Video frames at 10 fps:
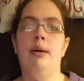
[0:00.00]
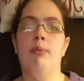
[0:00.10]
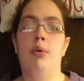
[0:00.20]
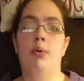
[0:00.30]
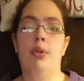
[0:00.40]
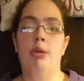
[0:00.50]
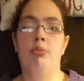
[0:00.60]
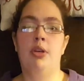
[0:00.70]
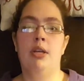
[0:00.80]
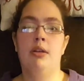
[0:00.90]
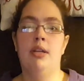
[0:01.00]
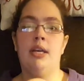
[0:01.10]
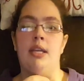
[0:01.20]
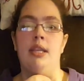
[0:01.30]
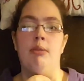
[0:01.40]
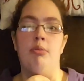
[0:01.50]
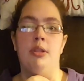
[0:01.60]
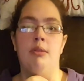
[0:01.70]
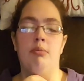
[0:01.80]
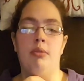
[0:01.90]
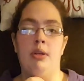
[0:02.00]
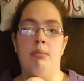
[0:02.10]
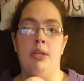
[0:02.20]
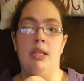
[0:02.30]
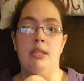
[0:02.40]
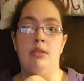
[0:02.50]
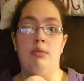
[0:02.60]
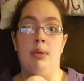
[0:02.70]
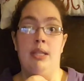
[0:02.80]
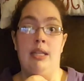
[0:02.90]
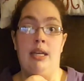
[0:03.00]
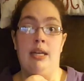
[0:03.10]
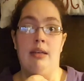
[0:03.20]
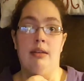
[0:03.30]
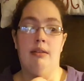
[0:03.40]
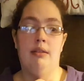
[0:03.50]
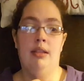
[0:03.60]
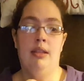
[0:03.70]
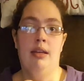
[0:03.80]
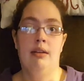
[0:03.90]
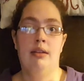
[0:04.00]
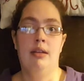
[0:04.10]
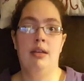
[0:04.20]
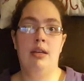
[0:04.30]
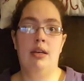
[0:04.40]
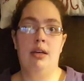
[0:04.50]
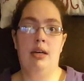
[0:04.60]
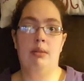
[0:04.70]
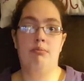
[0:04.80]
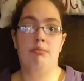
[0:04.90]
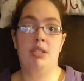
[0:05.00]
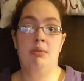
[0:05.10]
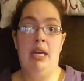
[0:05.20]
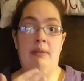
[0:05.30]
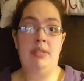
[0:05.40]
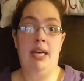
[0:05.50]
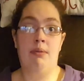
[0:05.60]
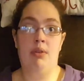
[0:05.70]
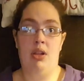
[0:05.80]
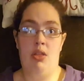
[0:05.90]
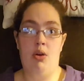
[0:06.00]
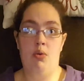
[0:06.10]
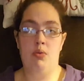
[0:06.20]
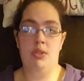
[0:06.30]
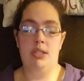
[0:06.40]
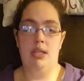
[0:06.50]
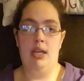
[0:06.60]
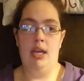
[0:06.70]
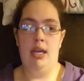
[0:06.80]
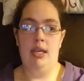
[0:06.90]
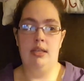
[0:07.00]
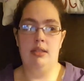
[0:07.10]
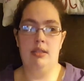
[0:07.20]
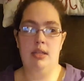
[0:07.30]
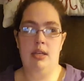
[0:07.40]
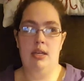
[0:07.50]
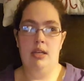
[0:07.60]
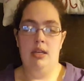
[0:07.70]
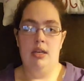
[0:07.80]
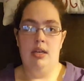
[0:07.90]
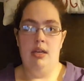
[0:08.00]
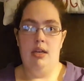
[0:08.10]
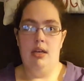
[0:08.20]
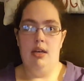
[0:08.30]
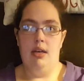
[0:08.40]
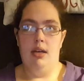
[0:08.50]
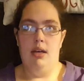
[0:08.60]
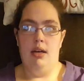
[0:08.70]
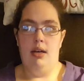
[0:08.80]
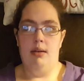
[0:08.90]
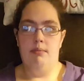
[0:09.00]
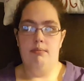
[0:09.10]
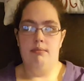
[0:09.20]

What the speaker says: hole they put in your neck, and they put a breathing tube on the neck in there. She would have to have one of those, and um,